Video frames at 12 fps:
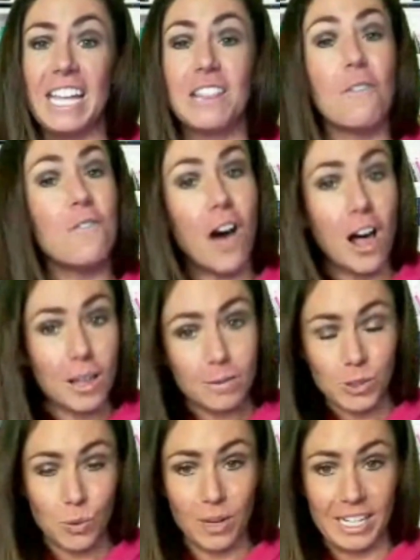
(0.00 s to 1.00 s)
In the fall
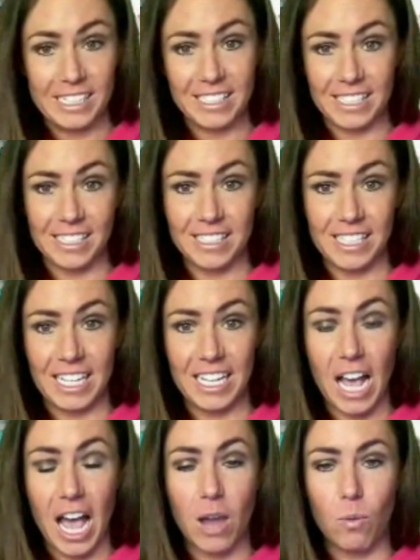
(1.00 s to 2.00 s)
of
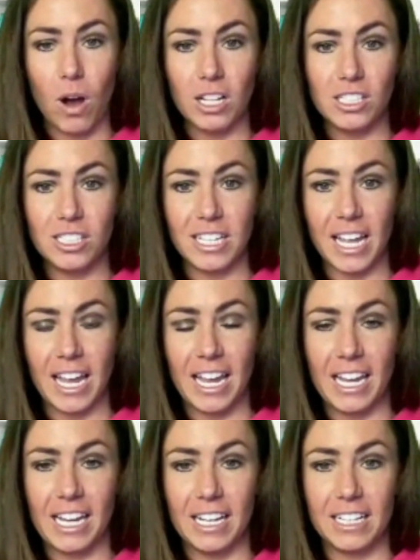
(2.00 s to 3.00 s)
2016, I watched
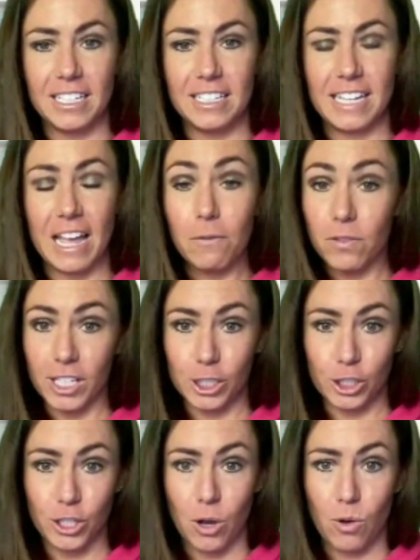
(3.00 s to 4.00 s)
a Netflix
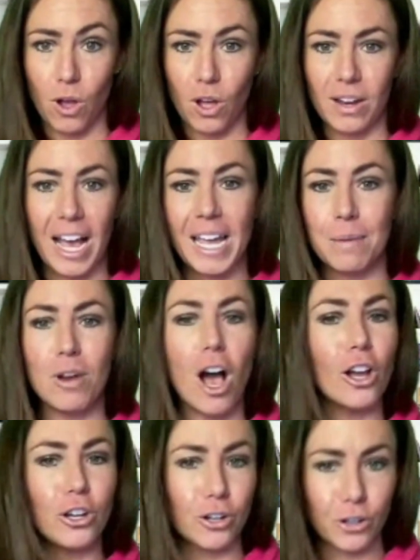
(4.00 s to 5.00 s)
show called I Am
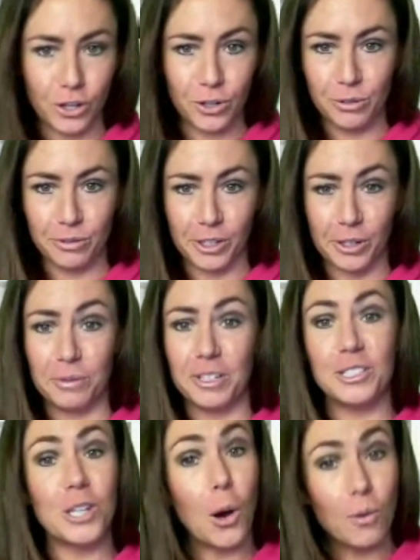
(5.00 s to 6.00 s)
Not Your Guru
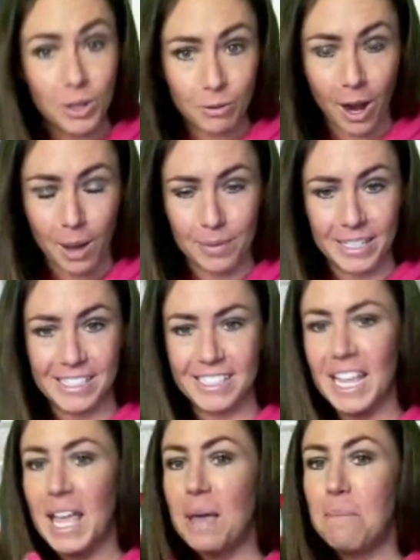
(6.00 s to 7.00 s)
with Tony Robbins.